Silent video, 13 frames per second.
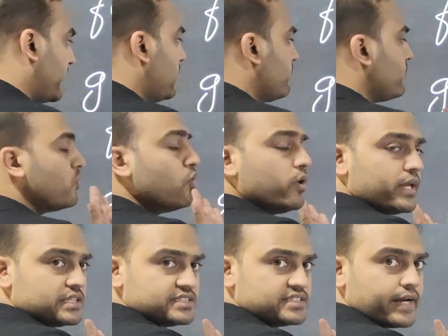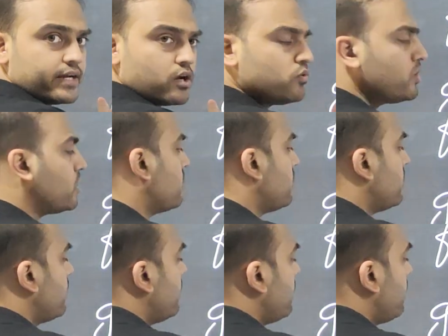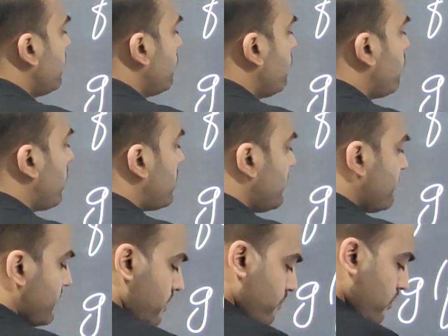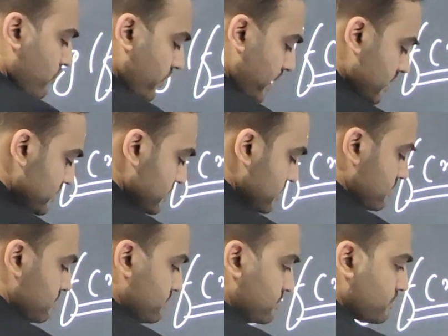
Again we go inside out. What is f of x?